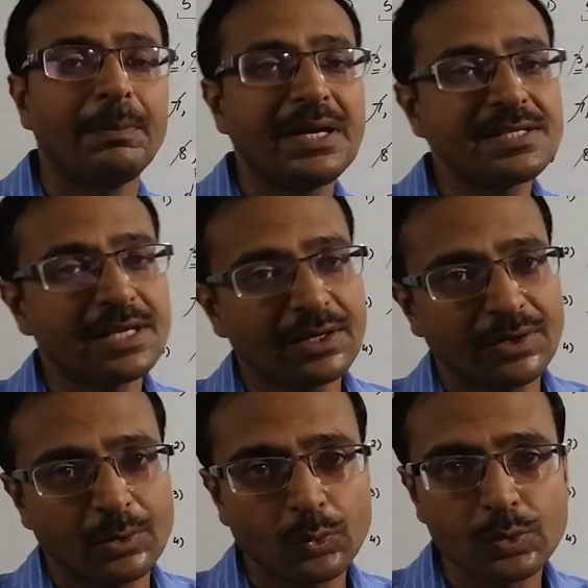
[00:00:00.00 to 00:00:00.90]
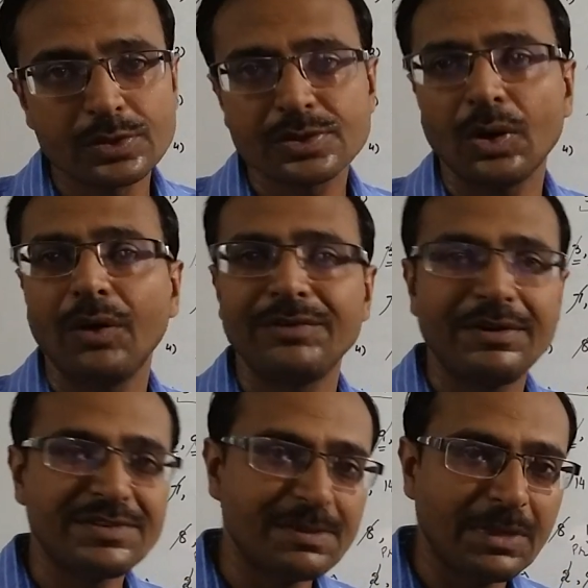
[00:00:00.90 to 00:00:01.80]
basic rules of
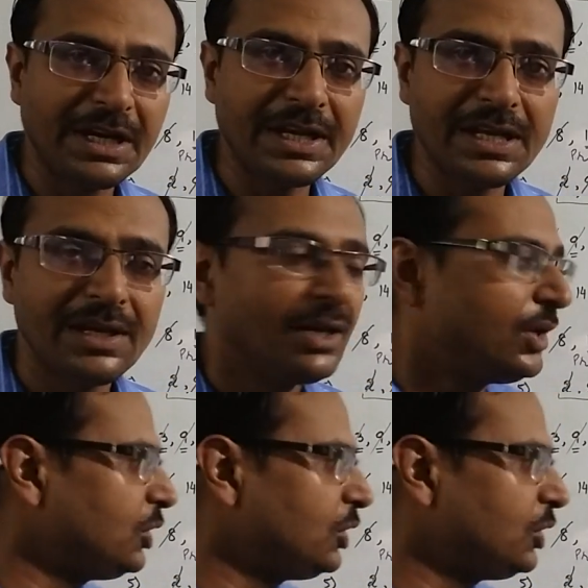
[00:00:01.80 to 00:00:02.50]
divisibility.